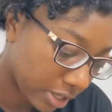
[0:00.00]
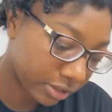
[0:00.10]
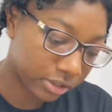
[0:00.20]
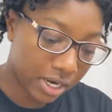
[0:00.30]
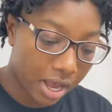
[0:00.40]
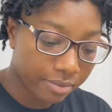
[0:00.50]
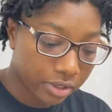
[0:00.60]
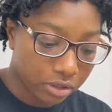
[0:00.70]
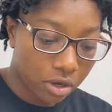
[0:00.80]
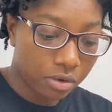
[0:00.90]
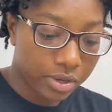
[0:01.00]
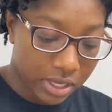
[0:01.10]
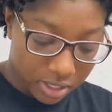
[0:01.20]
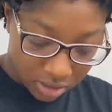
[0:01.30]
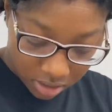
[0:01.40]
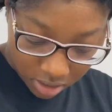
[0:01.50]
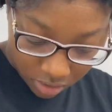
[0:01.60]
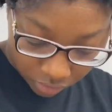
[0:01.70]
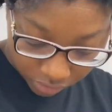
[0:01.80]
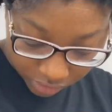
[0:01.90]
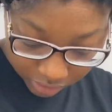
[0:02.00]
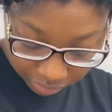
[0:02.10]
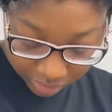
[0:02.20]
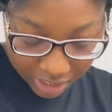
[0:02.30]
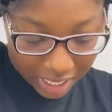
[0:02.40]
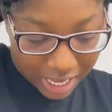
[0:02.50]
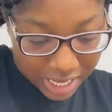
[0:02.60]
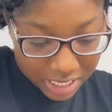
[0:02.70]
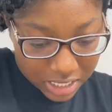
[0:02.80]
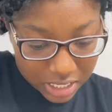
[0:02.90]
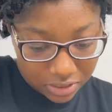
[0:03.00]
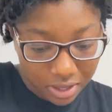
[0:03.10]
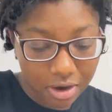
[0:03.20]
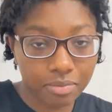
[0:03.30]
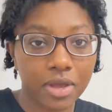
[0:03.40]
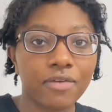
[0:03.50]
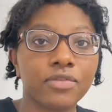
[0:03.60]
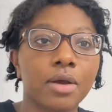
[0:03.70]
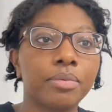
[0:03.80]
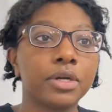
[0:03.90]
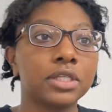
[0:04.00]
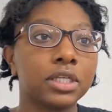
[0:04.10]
So now I'm gonna go in with the split end therapy after I put in the